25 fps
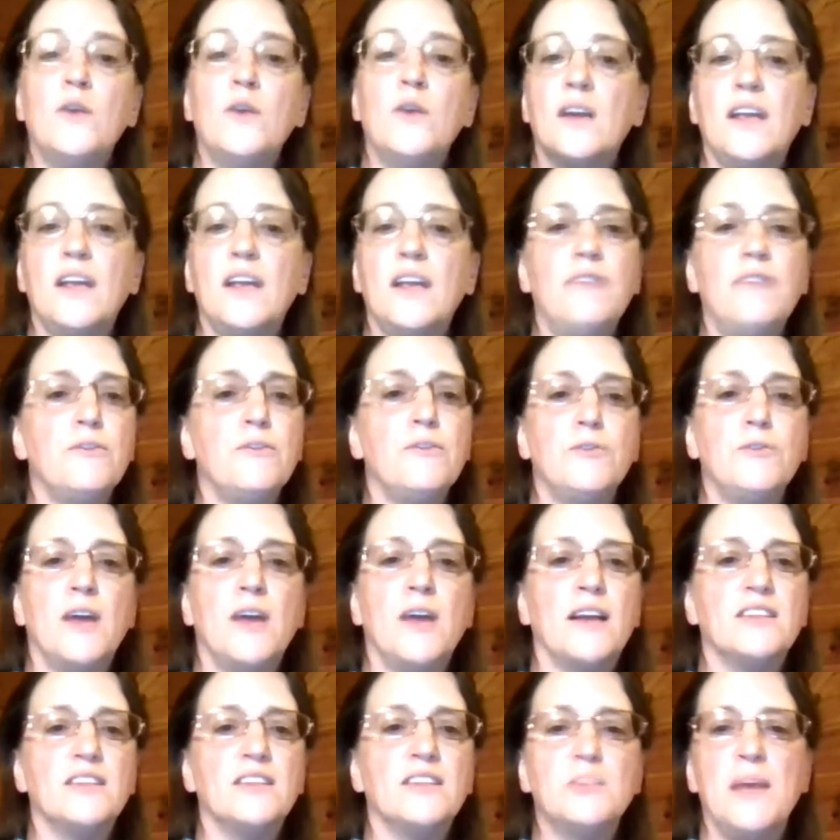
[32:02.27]
You can, even if
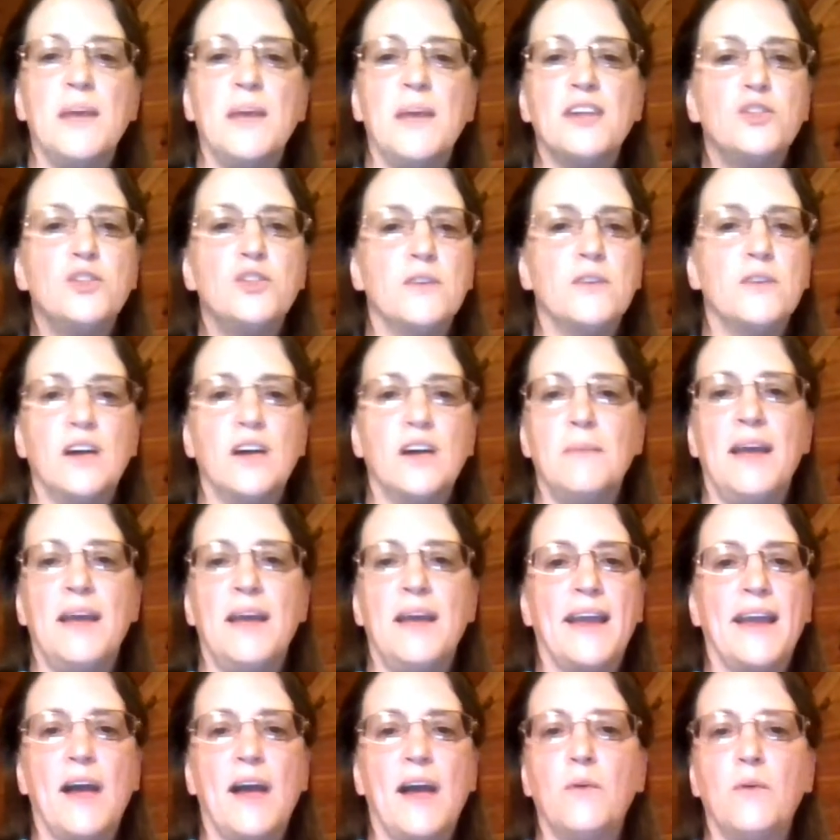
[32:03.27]
you're not going to smash, you can come
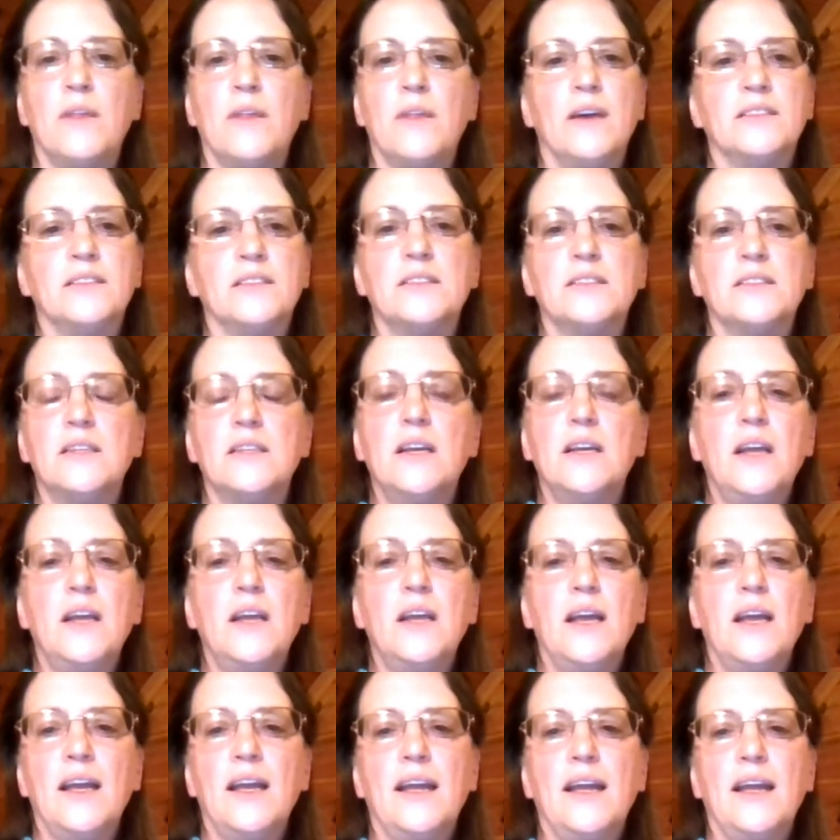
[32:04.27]
hang out with us,
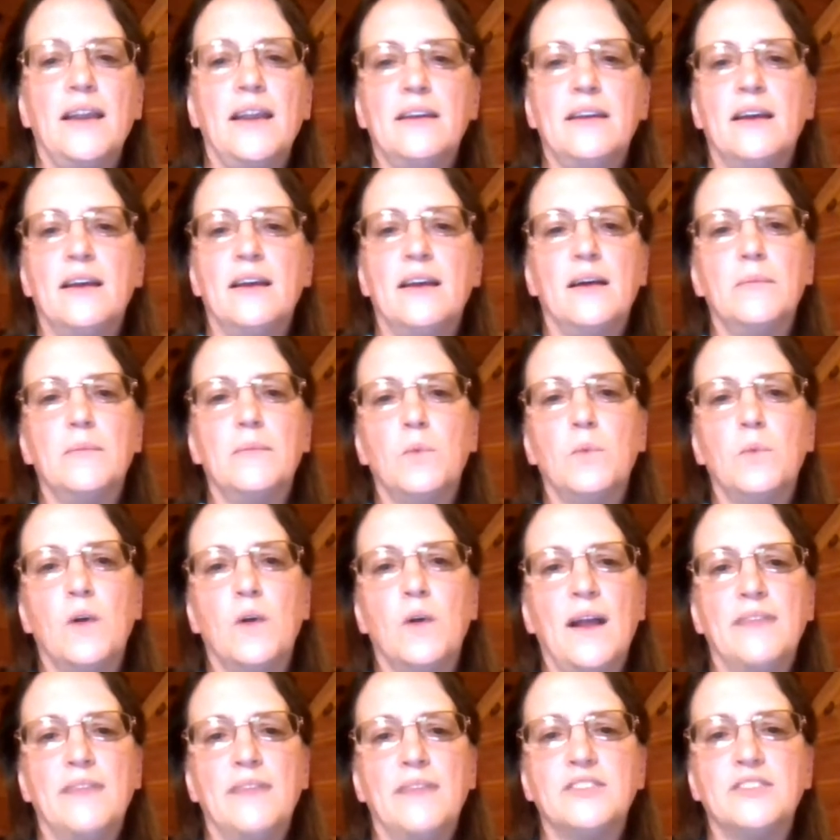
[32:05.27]
and
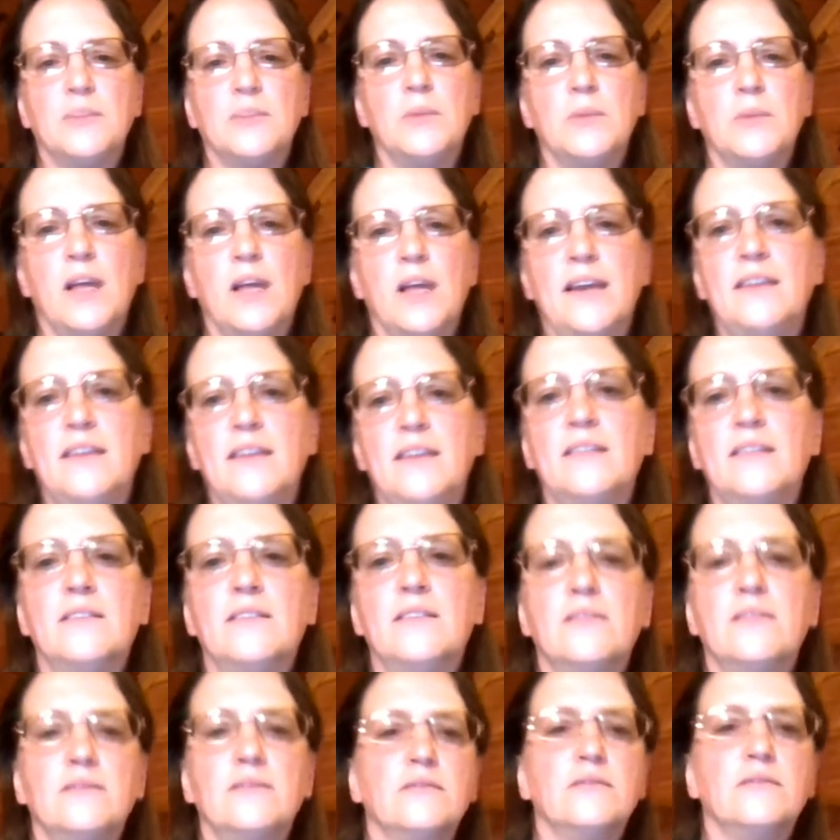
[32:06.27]
we'll have some light
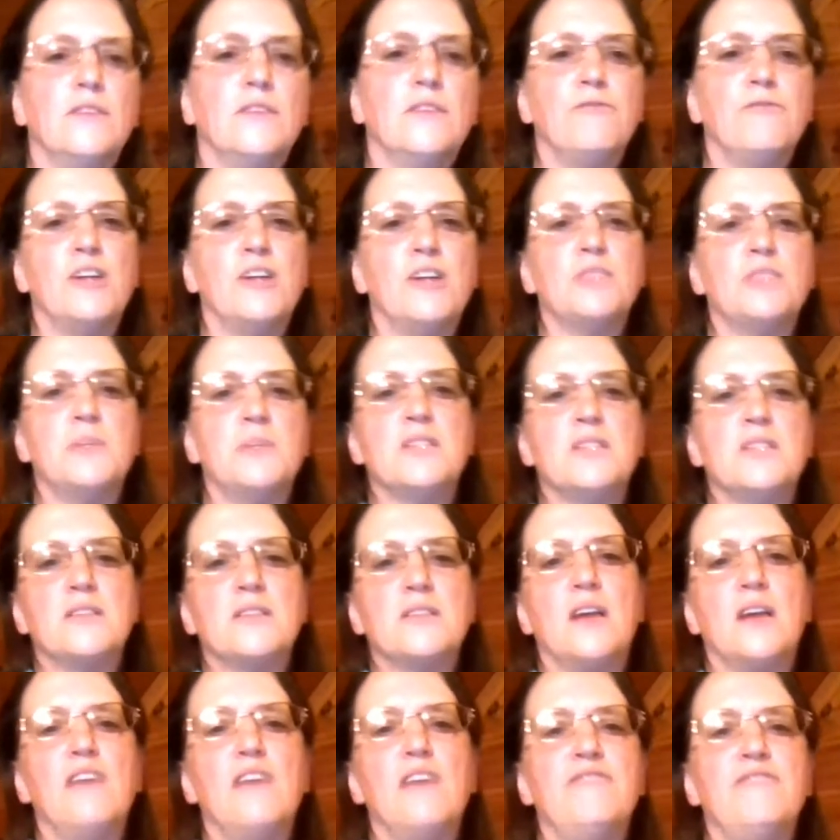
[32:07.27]
refreshment
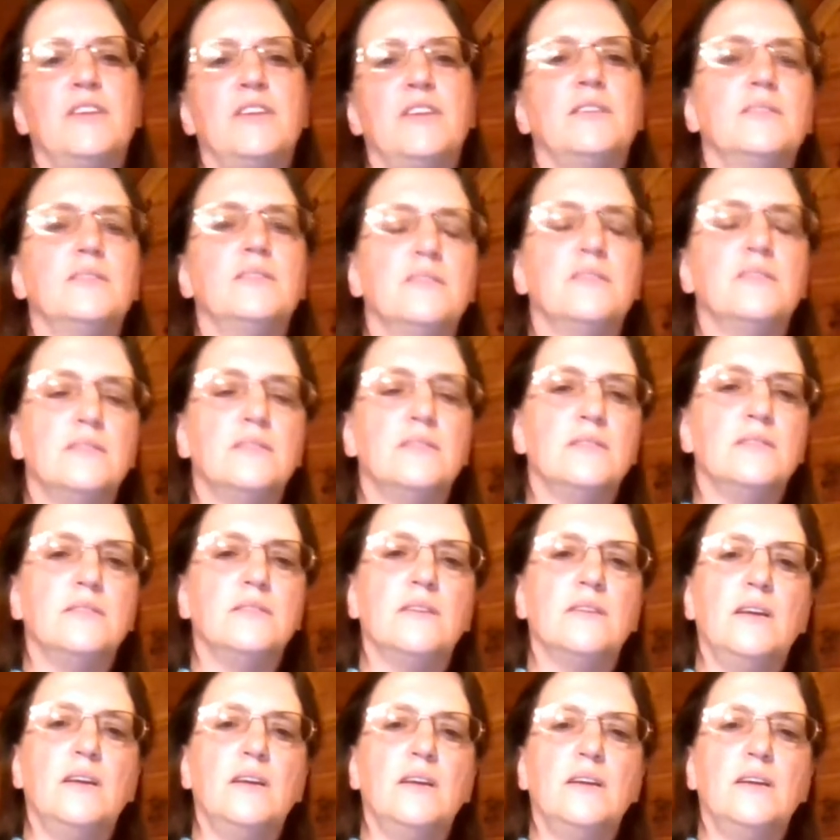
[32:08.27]
stuff and
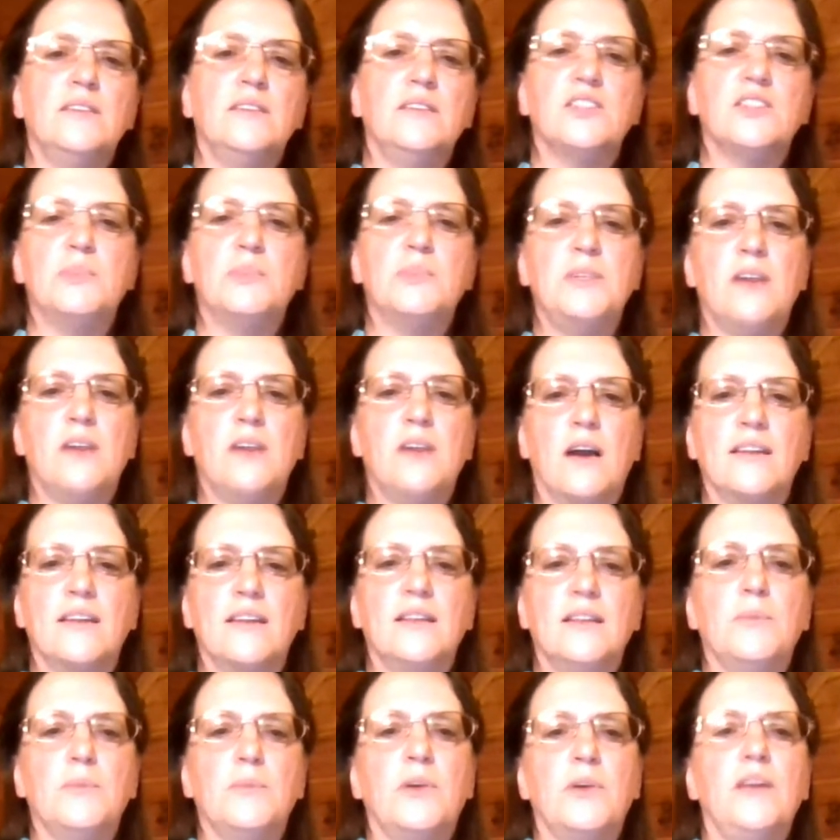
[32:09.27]
just be
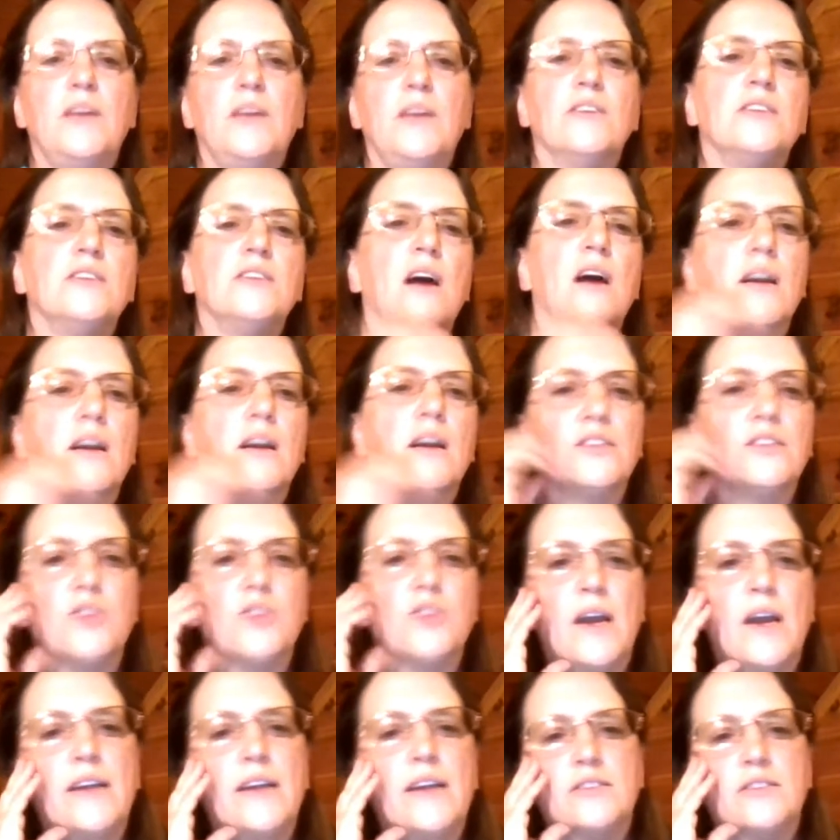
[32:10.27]
talking liberty or talking
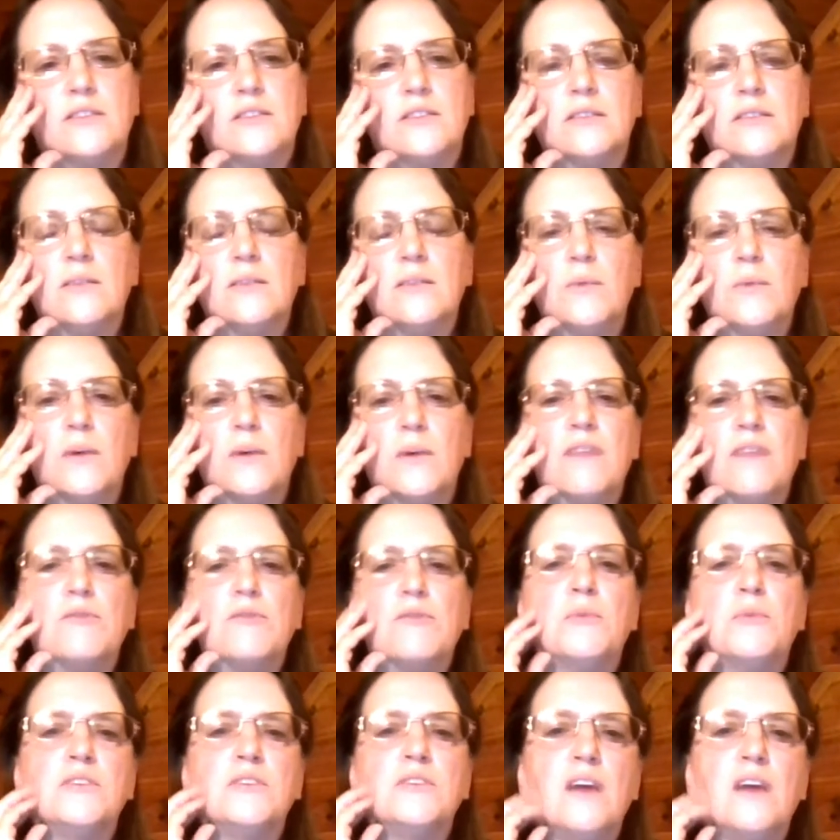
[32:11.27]
trash or
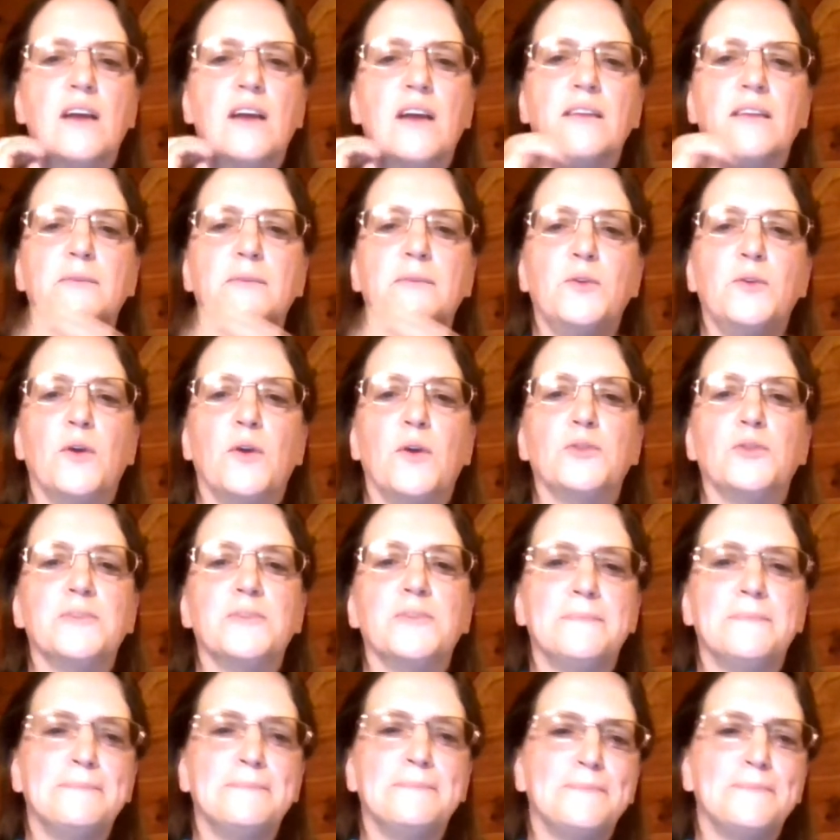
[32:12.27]
whatever we're talking. Who
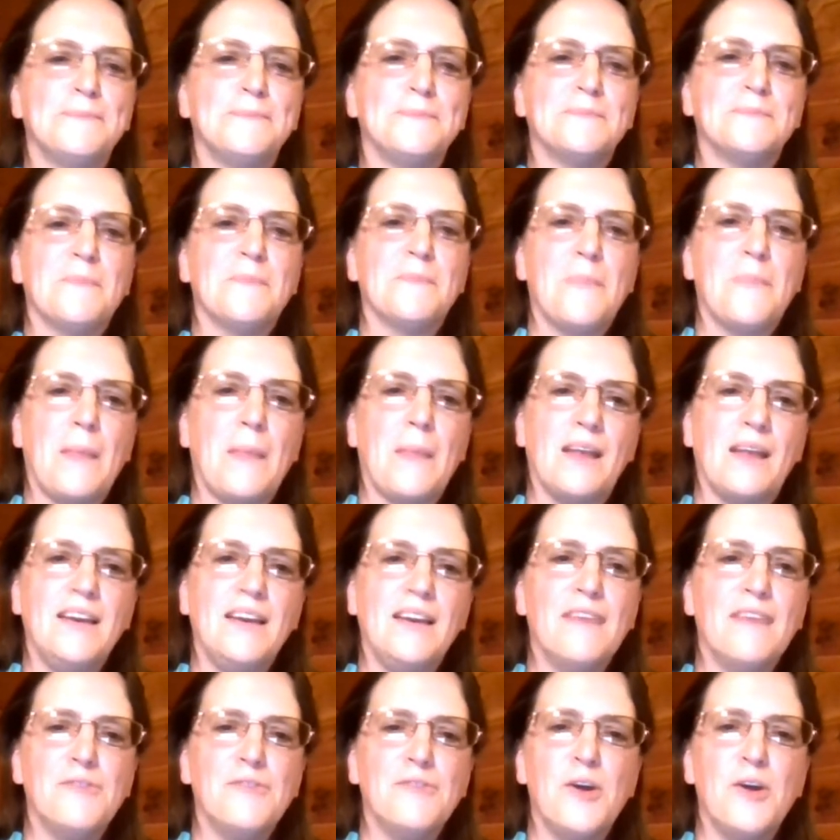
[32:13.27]
knows?
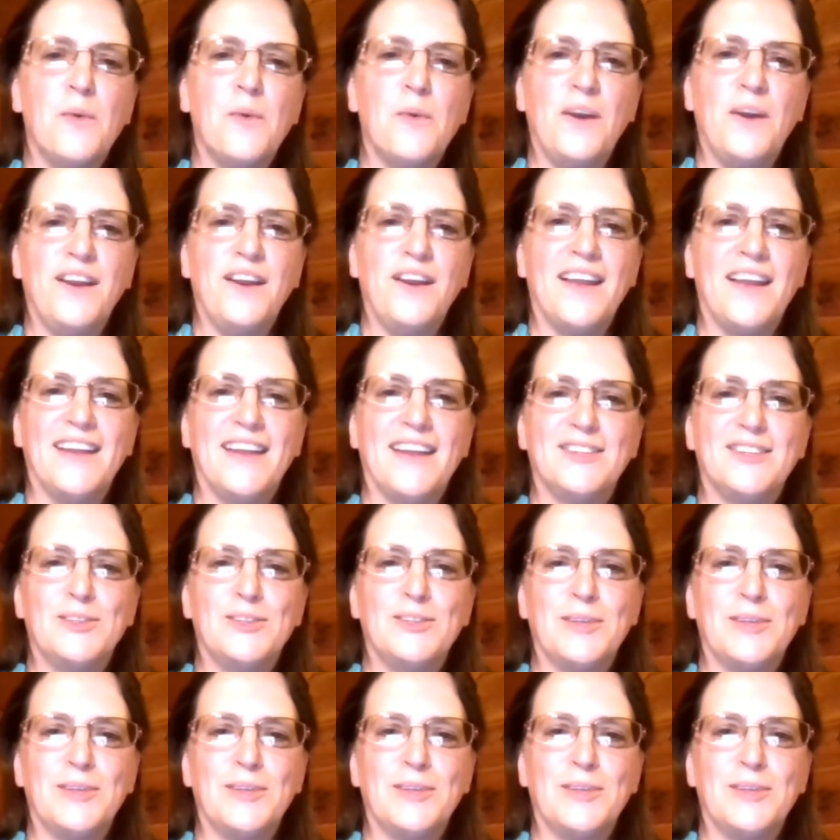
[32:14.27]
You never know. Awesome.